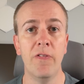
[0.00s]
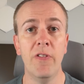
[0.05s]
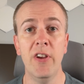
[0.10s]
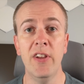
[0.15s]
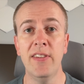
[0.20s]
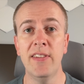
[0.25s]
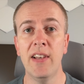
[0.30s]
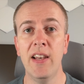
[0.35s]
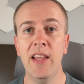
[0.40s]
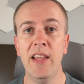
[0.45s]

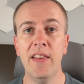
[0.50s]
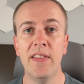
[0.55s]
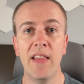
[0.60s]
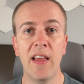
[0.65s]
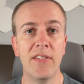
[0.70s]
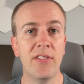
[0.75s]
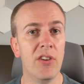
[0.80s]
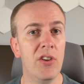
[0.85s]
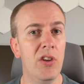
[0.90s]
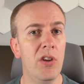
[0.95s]
Firstly,
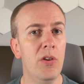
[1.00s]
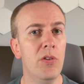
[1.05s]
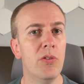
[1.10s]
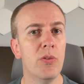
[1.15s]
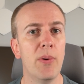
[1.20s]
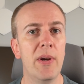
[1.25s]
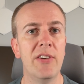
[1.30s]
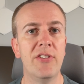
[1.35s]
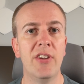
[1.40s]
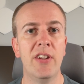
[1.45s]
there's a new
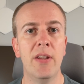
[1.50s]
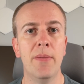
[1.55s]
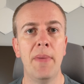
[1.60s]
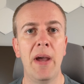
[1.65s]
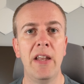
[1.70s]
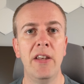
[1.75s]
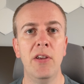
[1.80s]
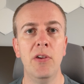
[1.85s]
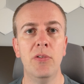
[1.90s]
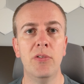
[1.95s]
switch in the
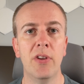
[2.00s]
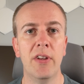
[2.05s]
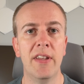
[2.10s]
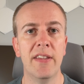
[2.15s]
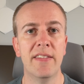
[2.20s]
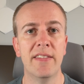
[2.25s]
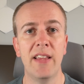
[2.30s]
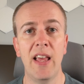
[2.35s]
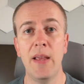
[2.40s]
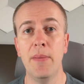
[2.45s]
menu to
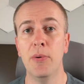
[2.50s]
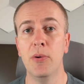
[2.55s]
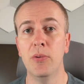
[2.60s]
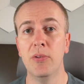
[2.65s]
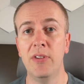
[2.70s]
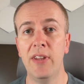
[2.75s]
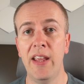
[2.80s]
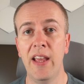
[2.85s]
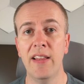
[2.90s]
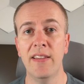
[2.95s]
disable
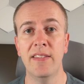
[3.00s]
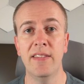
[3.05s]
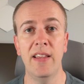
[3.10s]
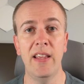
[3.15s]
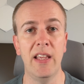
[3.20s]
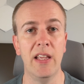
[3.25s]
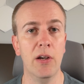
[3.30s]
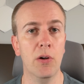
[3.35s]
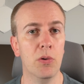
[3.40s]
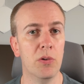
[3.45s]

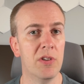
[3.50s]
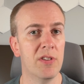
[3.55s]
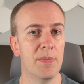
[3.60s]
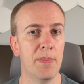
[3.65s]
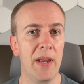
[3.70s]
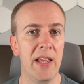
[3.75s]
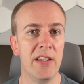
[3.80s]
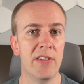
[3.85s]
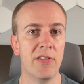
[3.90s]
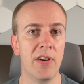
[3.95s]
DSC or
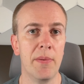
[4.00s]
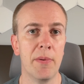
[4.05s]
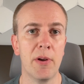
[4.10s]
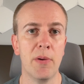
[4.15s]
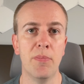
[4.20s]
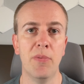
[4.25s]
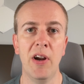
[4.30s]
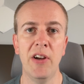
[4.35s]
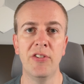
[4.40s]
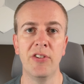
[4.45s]
display stream
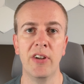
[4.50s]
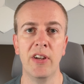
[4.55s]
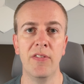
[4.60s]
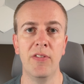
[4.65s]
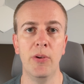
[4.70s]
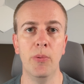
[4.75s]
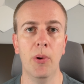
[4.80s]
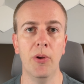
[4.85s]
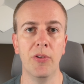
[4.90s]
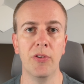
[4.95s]
compression if
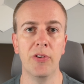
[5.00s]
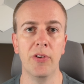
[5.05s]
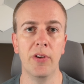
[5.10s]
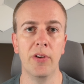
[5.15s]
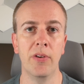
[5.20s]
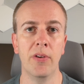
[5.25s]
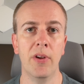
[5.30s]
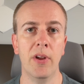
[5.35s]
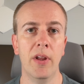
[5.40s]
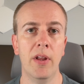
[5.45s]
you want to.